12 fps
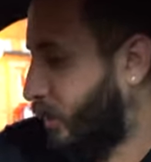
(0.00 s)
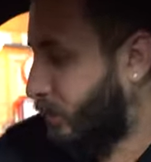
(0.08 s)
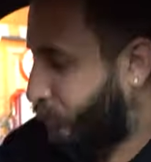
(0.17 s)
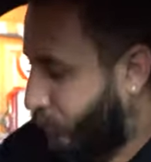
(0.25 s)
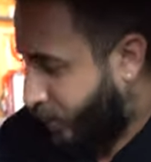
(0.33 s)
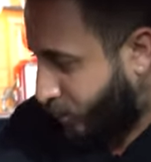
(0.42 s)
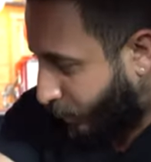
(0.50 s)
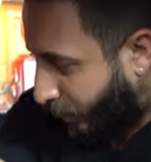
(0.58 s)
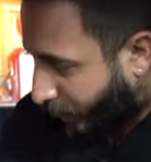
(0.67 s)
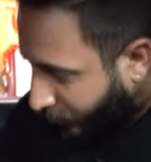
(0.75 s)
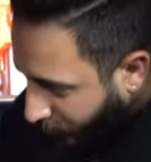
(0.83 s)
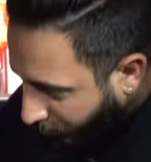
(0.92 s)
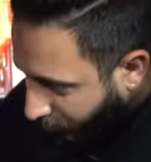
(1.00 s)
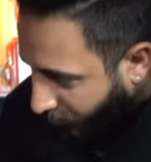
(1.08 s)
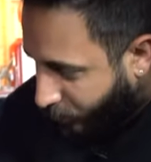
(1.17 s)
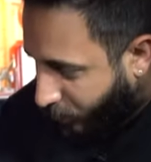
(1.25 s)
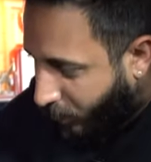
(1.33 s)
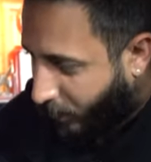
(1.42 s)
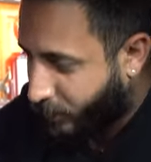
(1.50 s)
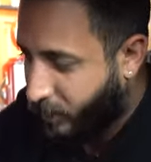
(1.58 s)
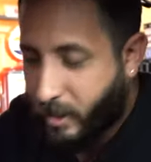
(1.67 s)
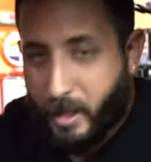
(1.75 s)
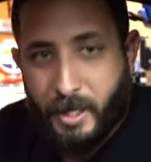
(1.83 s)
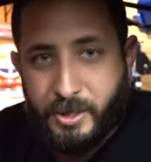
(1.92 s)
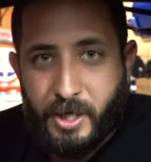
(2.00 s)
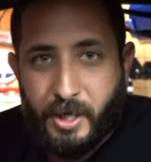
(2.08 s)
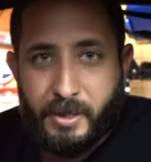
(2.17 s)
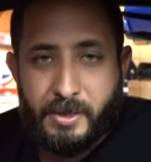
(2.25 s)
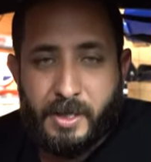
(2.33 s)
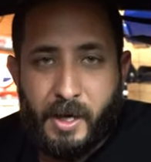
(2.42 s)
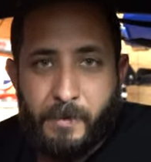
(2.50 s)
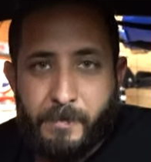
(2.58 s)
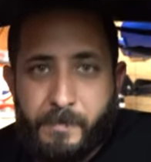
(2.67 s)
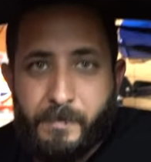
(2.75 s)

they're brand new. I got the ignition on and check this out.